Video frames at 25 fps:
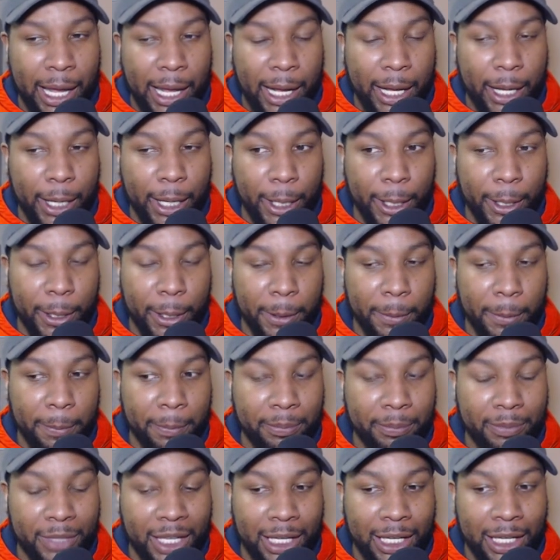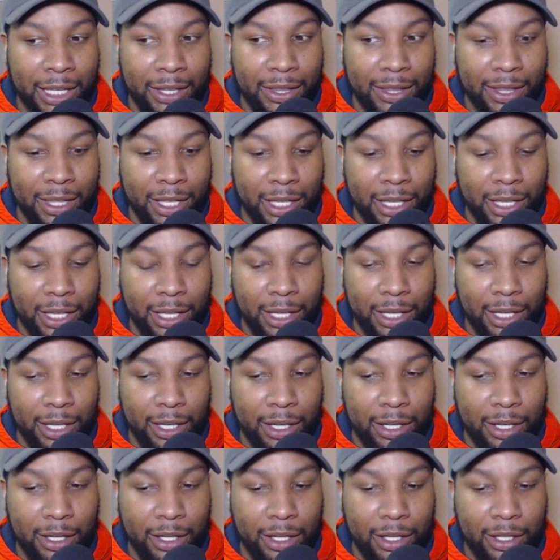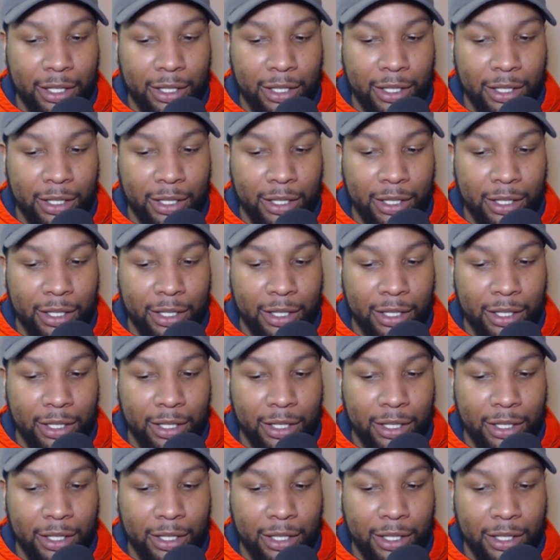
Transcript: Um, and then